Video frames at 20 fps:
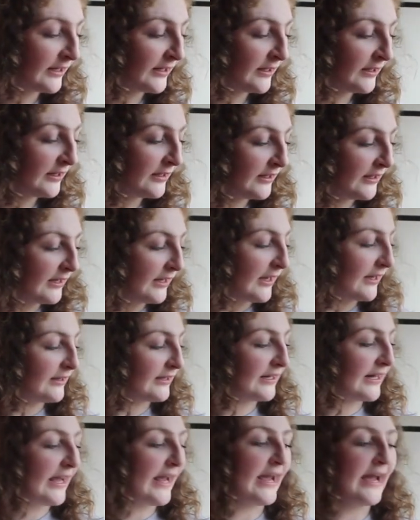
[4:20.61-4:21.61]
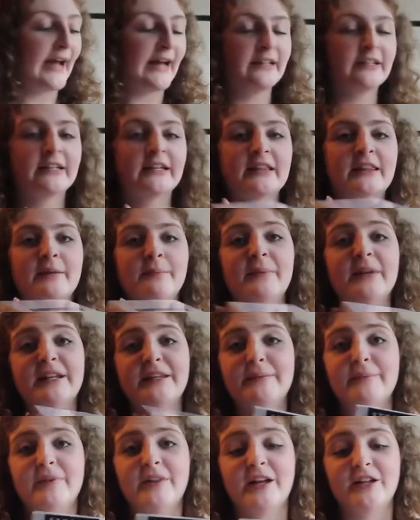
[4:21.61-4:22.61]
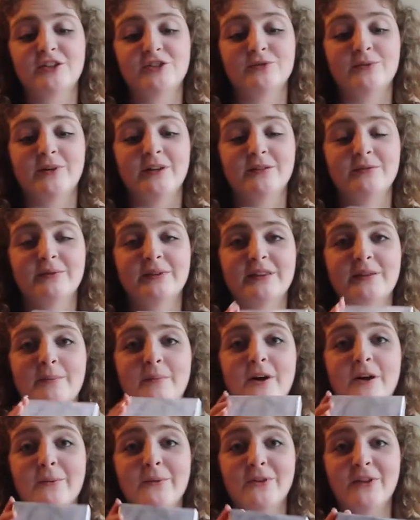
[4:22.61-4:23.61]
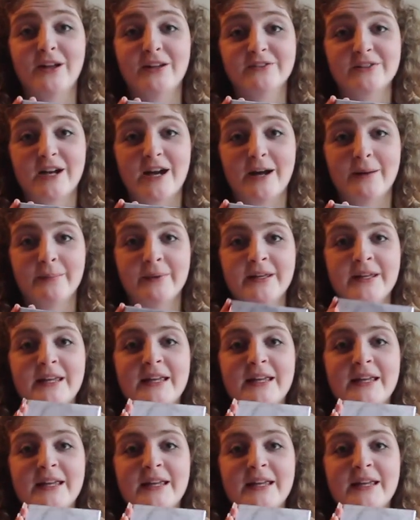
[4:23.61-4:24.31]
And then I had to get the mini blush one with the marble on top.